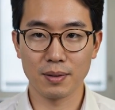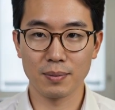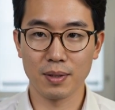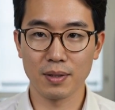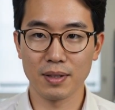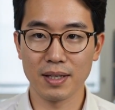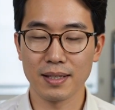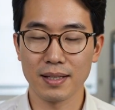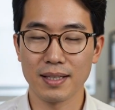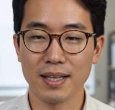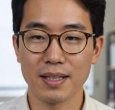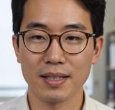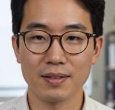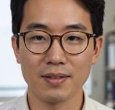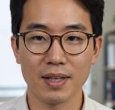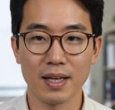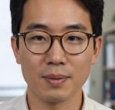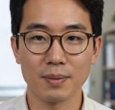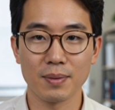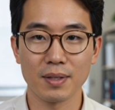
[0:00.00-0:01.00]
built extensive
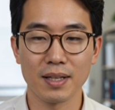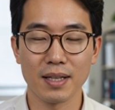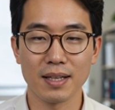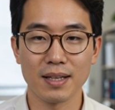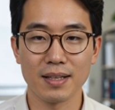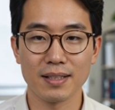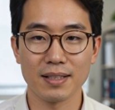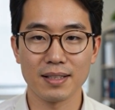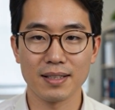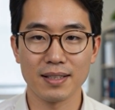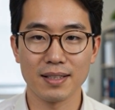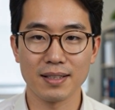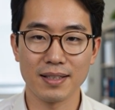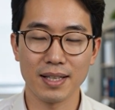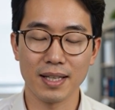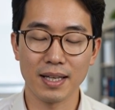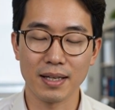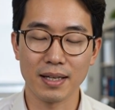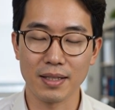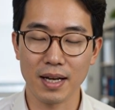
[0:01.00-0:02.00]
expertise in
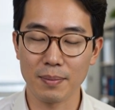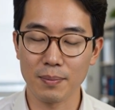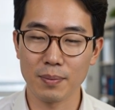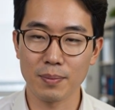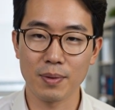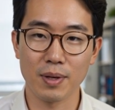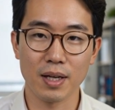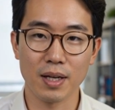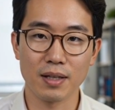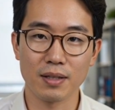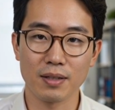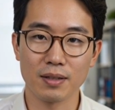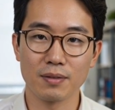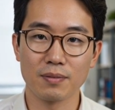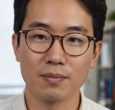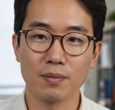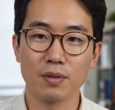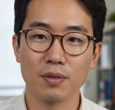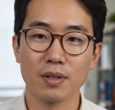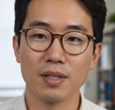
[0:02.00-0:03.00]
synthetic diamond production
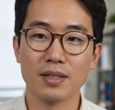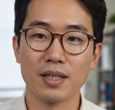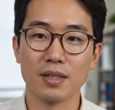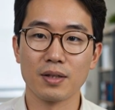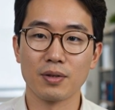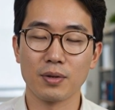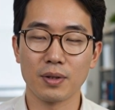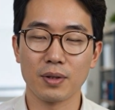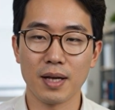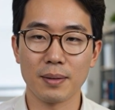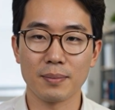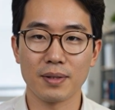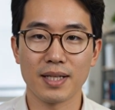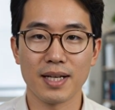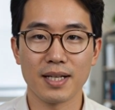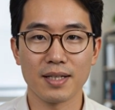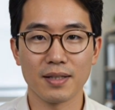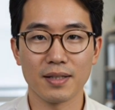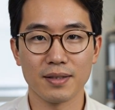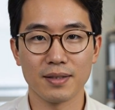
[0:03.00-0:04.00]
for industrial
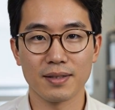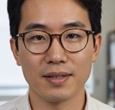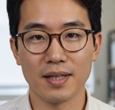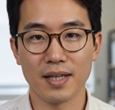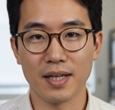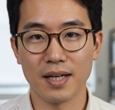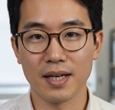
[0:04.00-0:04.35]
applications,